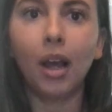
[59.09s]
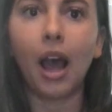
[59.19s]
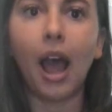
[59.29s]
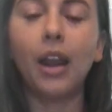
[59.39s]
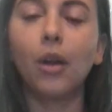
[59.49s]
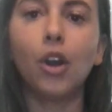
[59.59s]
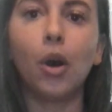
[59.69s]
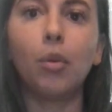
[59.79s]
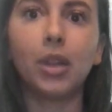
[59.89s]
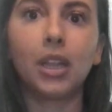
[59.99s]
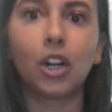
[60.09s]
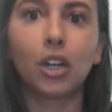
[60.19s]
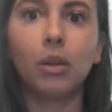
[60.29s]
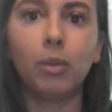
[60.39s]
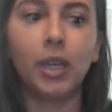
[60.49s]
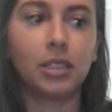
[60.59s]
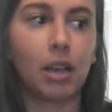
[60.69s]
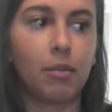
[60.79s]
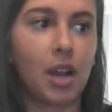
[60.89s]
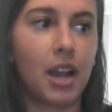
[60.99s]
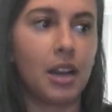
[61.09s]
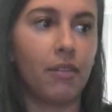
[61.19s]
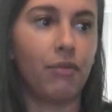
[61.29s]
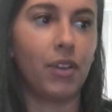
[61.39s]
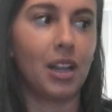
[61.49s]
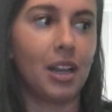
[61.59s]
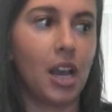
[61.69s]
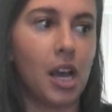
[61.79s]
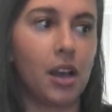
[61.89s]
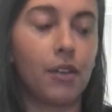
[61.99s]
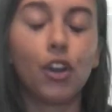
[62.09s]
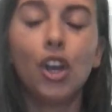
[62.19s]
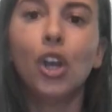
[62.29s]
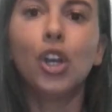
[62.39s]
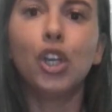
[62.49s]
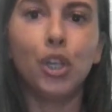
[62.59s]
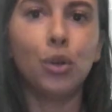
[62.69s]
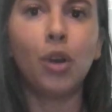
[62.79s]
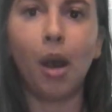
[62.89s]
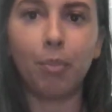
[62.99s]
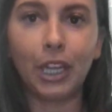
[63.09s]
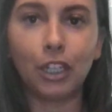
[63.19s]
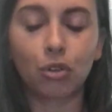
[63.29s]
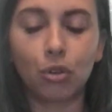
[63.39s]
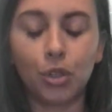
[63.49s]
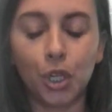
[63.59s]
I don't know, but there could be some kind of feeling of you not being true to